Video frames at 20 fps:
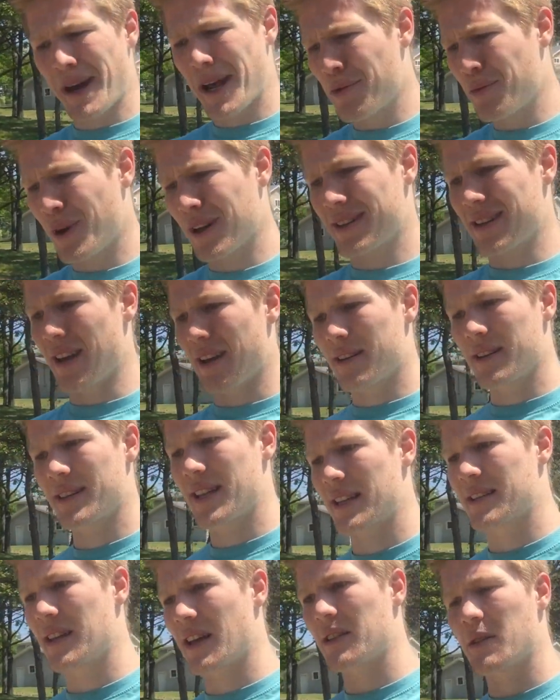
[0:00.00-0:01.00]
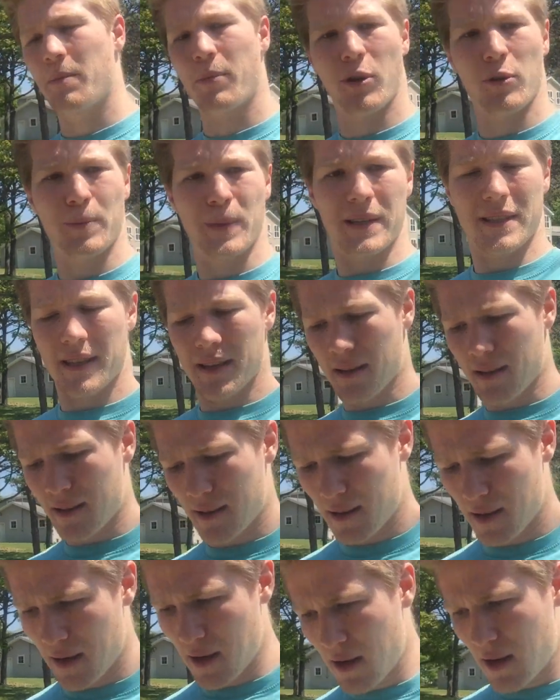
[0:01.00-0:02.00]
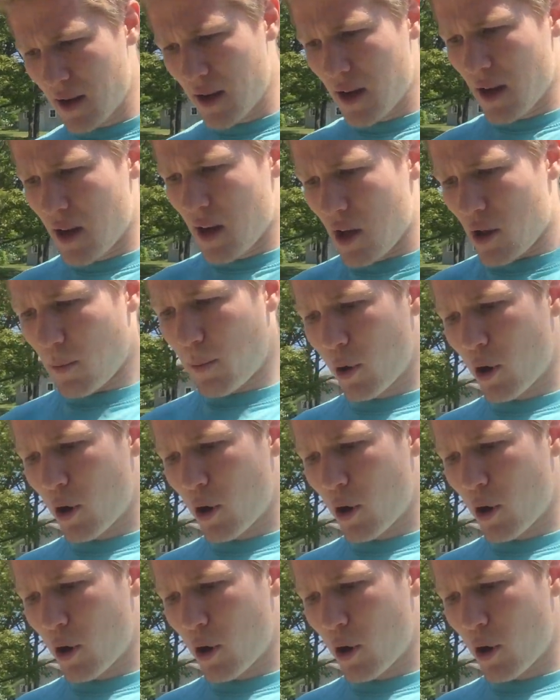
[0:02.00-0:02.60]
I don't want that, because that's not the purpose. The